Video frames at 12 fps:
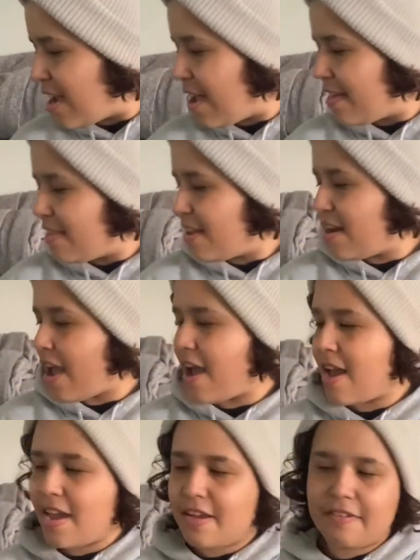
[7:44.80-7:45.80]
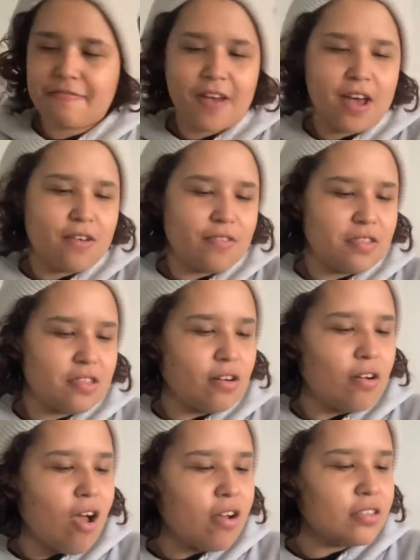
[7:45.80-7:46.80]
And then I found The
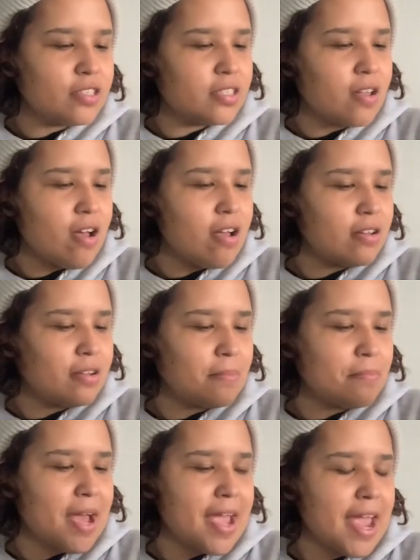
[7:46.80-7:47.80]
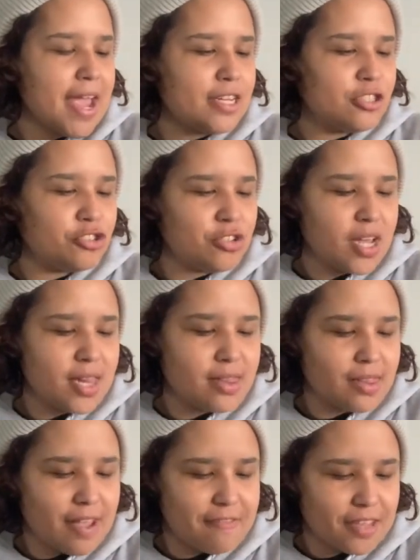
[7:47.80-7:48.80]
Long Song by Andrea
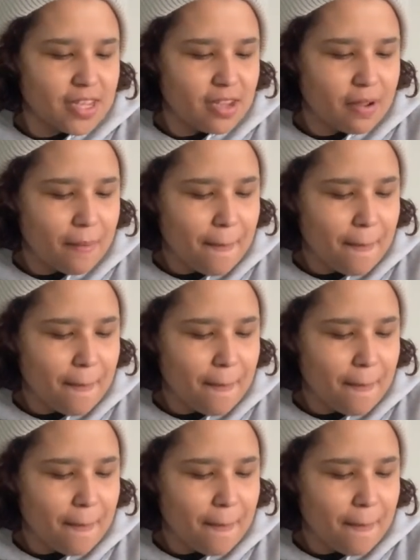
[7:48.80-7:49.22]
Levy.